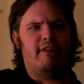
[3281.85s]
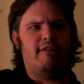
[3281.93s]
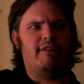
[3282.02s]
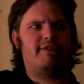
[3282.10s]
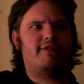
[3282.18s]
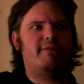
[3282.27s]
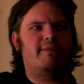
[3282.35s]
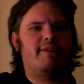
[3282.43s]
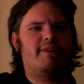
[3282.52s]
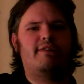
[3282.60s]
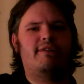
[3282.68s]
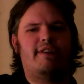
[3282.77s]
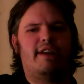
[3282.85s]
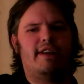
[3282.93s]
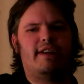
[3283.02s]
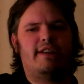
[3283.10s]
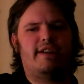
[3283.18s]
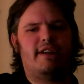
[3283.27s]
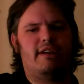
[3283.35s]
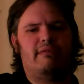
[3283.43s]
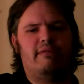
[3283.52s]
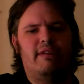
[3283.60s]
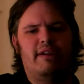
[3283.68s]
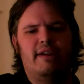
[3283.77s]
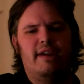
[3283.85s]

There's too much nudity in the show.